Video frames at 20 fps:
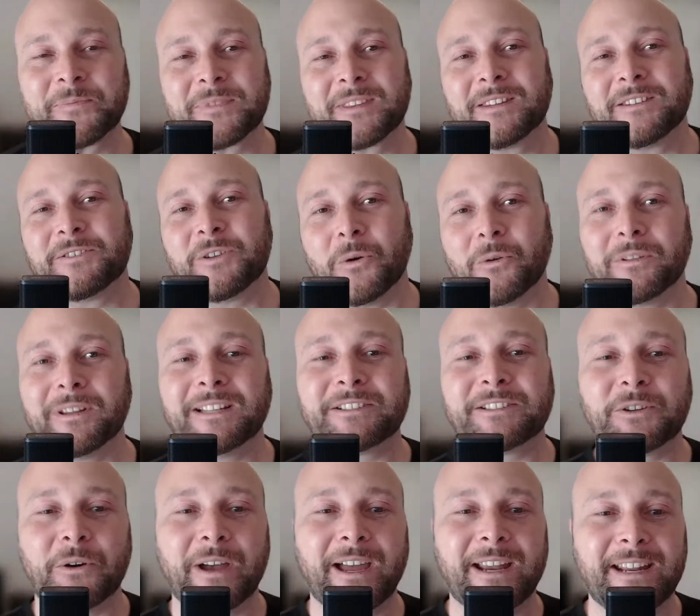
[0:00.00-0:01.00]
So let's
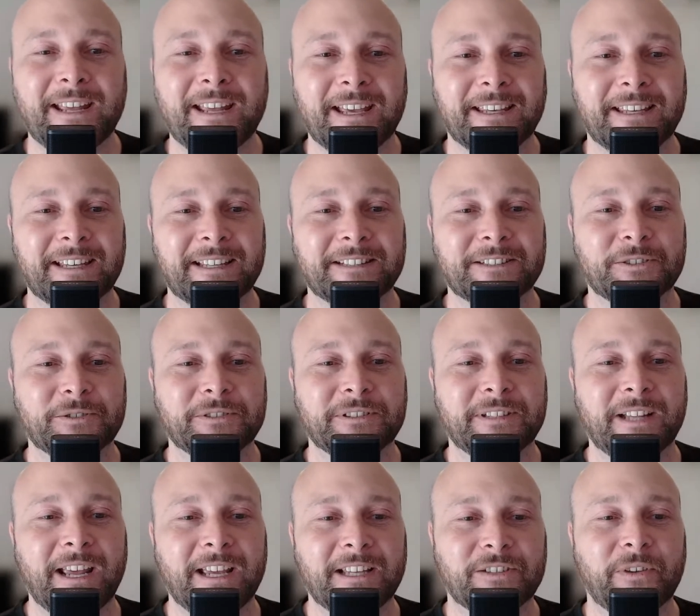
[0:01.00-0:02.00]
go ahead and get into
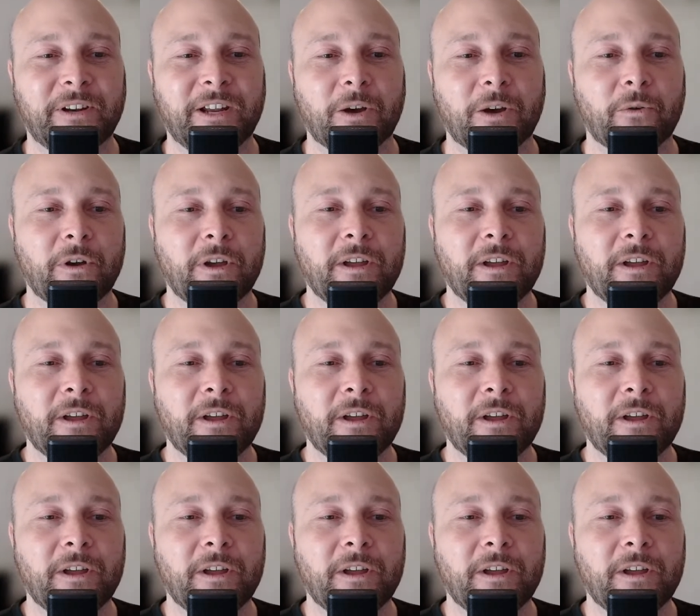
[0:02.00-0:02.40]
today's video.